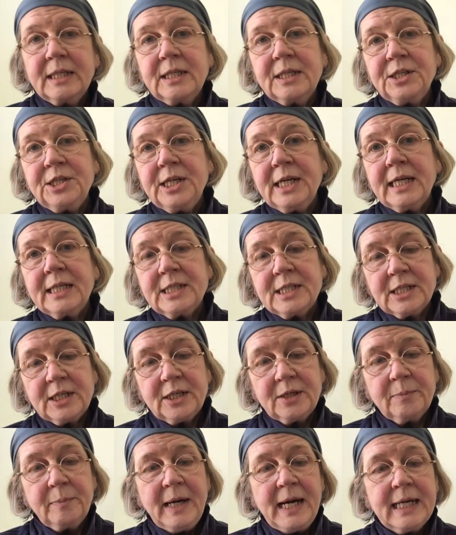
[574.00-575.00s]
She had to
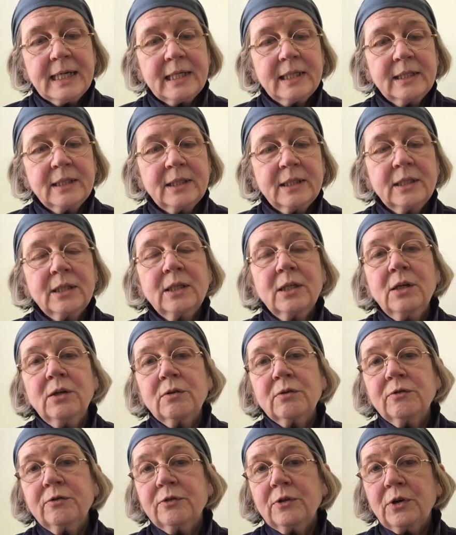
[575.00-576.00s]
go back and
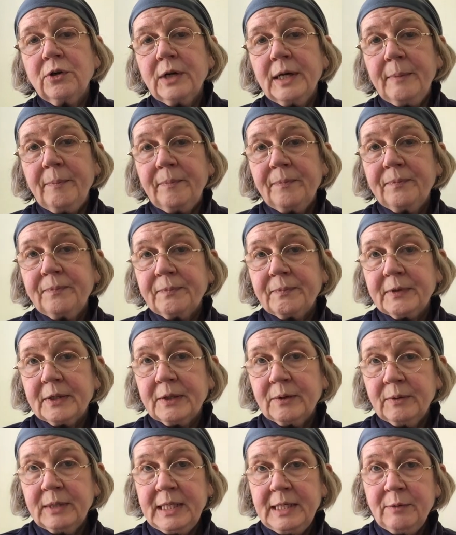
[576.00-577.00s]
look for him
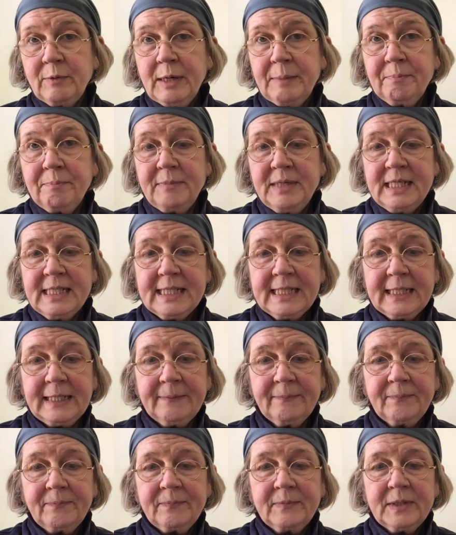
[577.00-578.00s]
when he went missing.
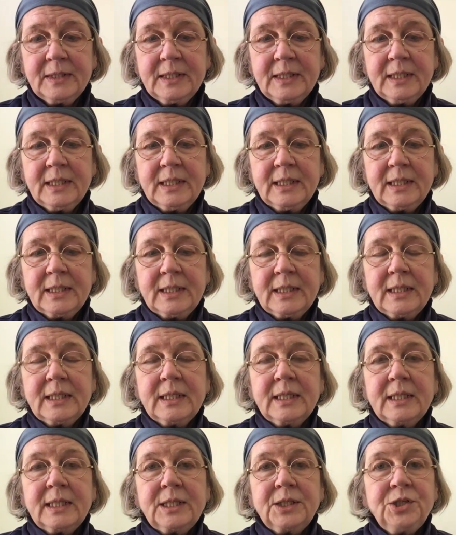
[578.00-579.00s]

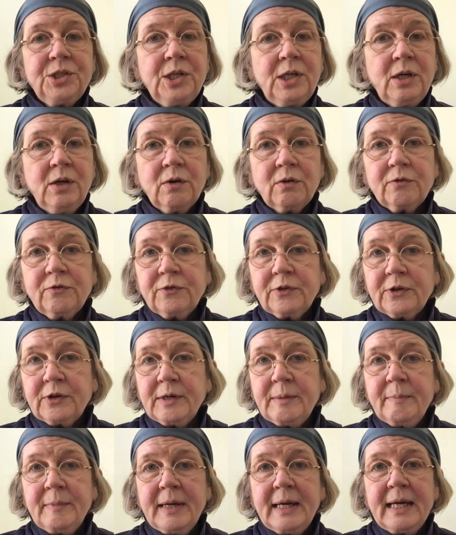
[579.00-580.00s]
She looked for
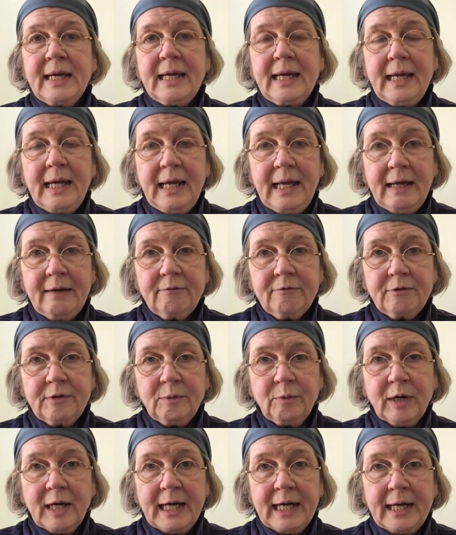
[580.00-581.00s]
him
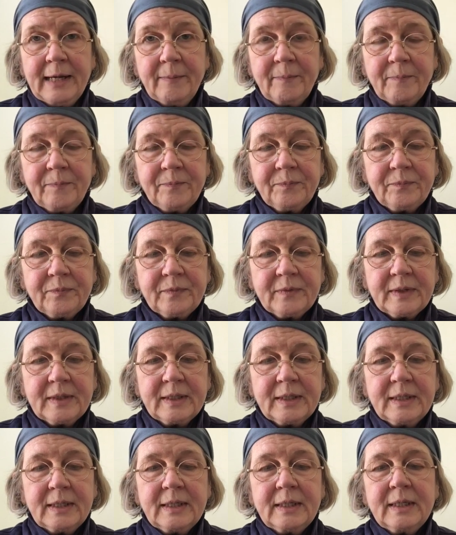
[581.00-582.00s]
everywhere.
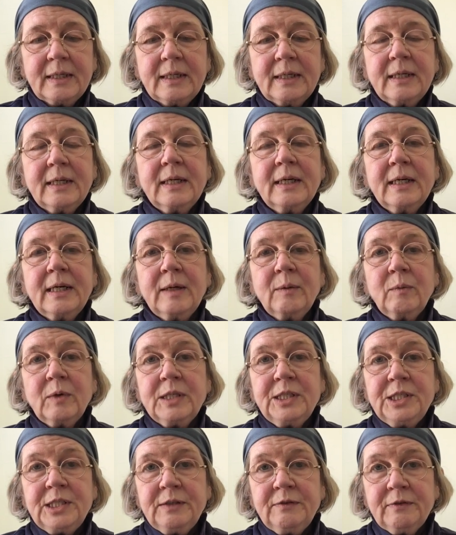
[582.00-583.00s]
And when
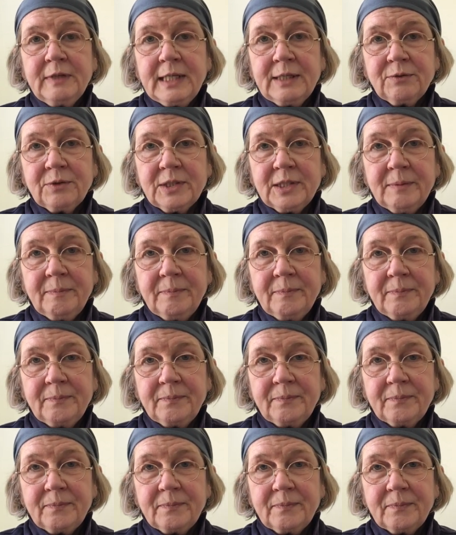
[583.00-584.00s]
she found him,
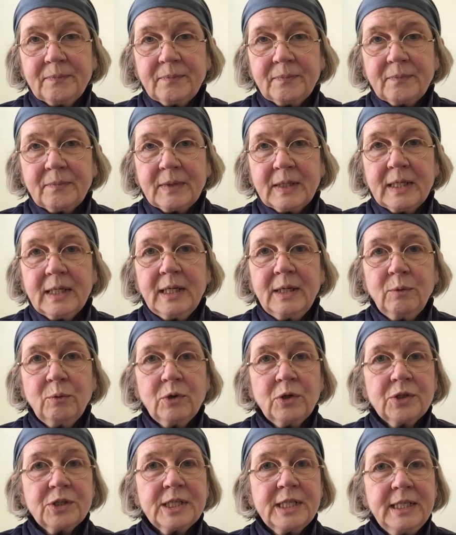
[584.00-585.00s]
he
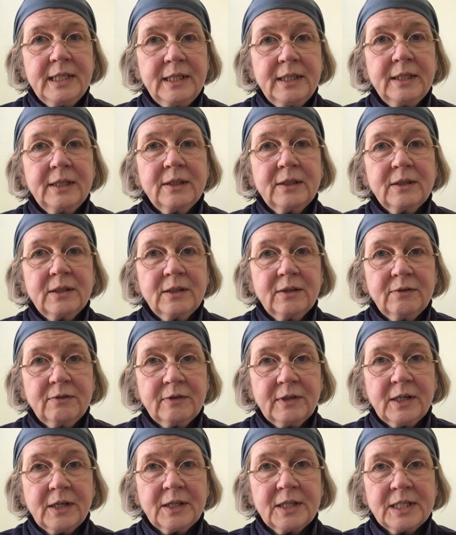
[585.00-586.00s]
was in the
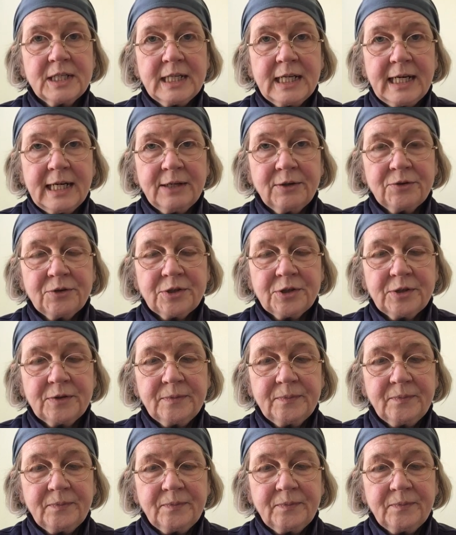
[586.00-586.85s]
Father's house.